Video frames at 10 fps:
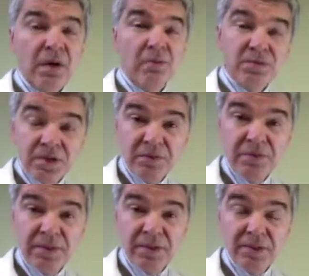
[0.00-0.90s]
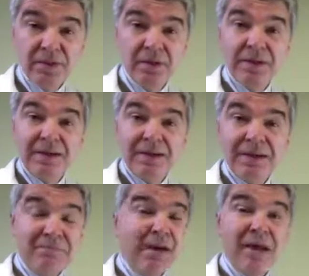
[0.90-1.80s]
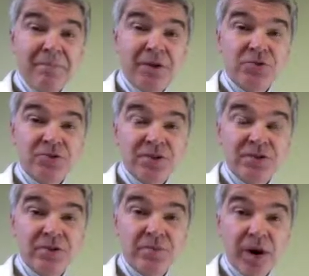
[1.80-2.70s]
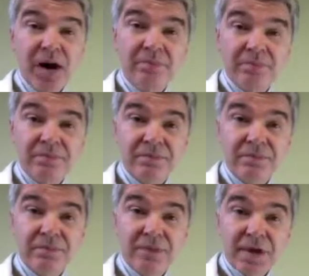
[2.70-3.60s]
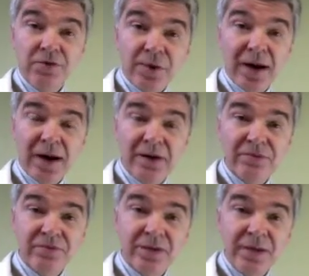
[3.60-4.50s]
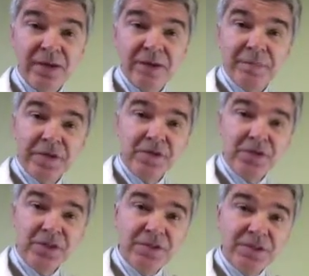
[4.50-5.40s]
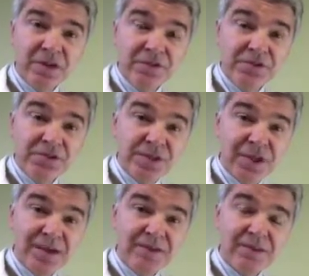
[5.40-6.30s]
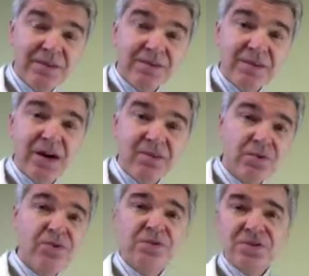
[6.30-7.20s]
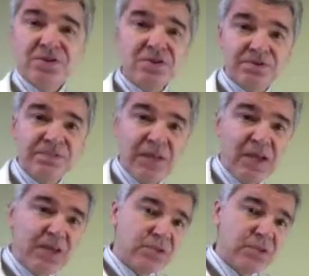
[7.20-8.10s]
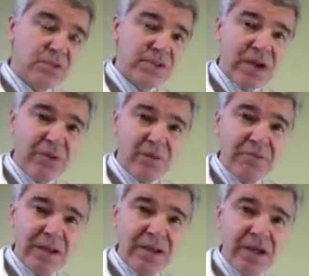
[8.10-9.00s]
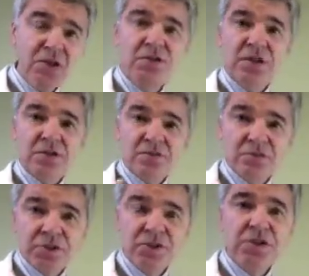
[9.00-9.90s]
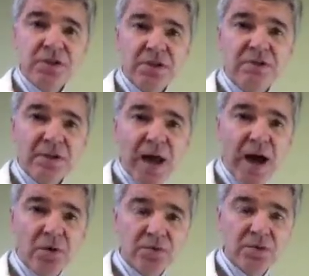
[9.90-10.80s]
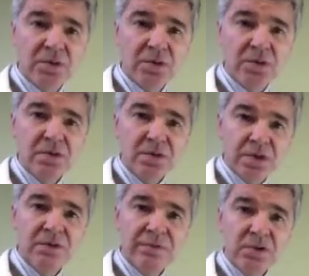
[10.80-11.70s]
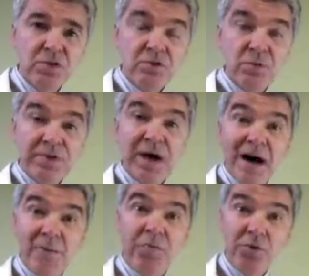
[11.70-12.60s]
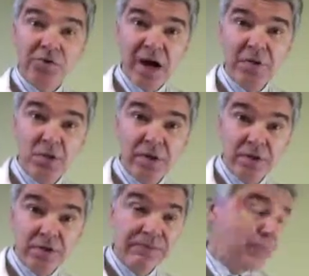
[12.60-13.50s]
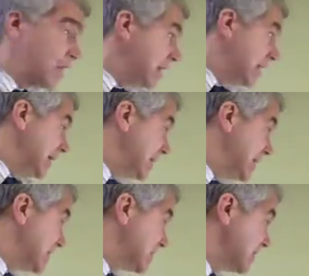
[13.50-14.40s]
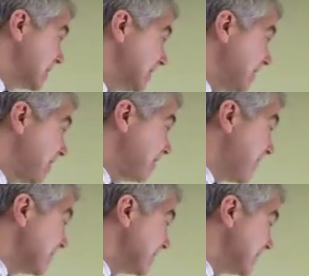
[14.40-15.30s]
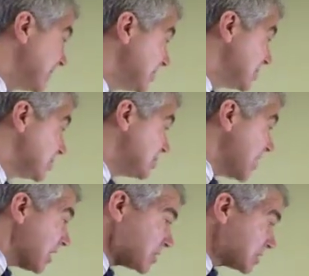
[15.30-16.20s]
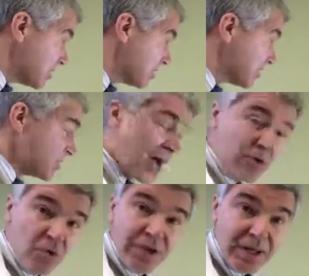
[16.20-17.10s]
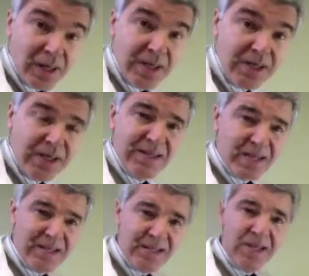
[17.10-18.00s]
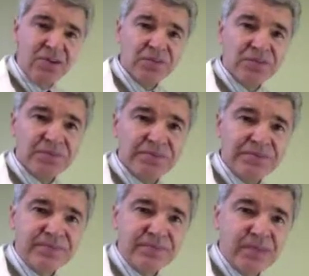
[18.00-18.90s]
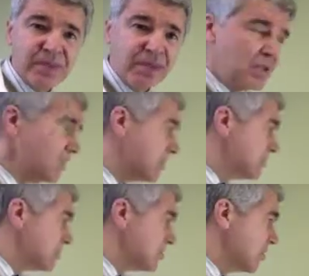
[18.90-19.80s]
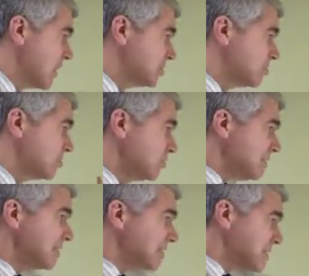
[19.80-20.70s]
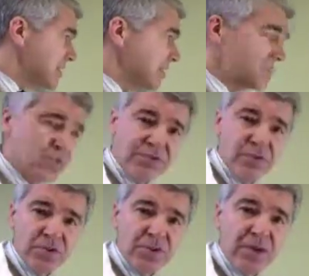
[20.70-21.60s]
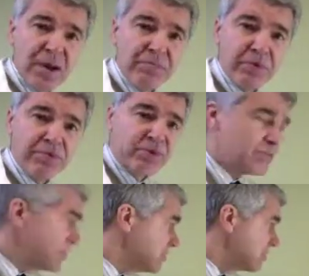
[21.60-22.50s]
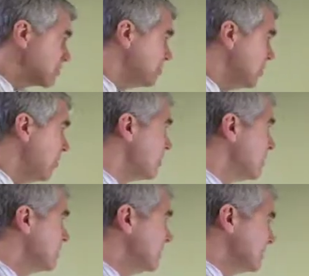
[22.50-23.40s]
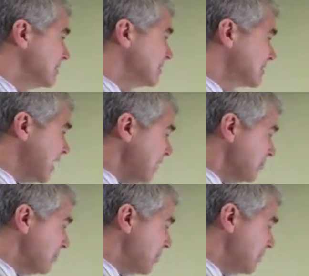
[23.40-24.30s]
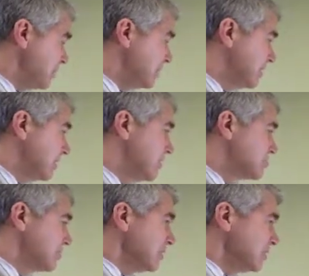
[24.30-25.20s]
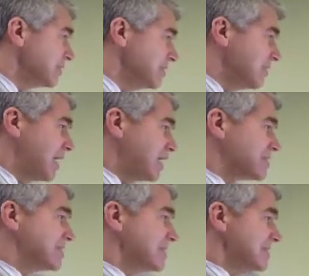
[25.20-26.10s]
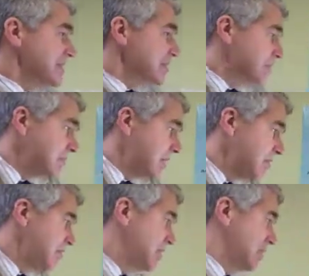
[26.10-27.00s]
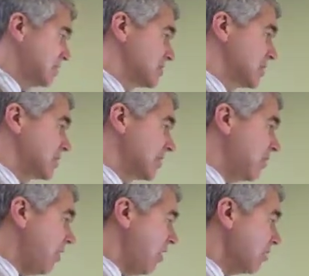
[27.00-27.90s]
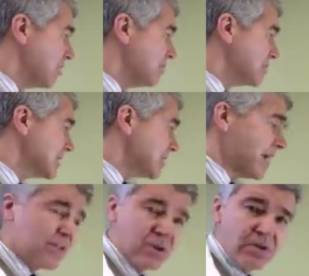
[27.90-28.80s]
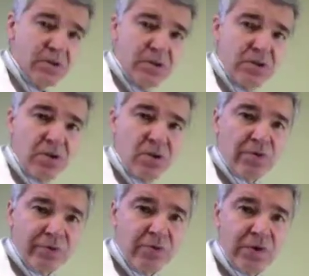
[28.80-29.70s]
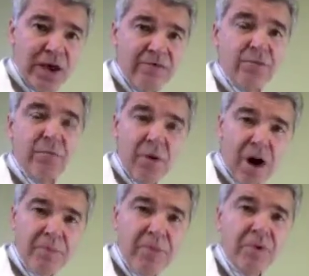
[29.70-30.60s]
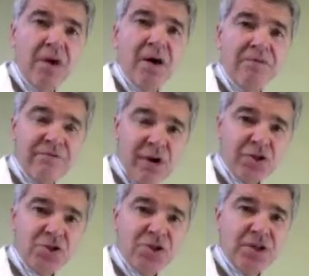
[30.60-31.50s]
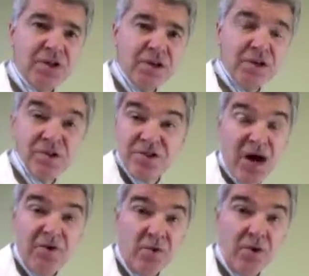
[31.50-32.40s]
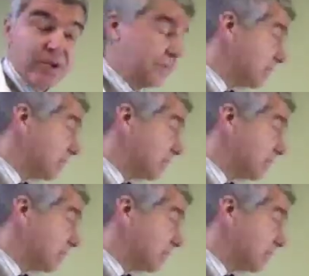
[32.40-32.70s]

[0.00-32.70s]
Well, simply, it may not be addressing the problem that you have, because you need to understand the thyroid system. So the thyroid medication that's traditionally given out to individuals with hypothyroidism is affecting just the thyroid gland and nothing else. So as you look at this, and if you looked at my previous videos, you know that the thyroid is really a system of things that all come together in order for you to have a proper functioning thyroid.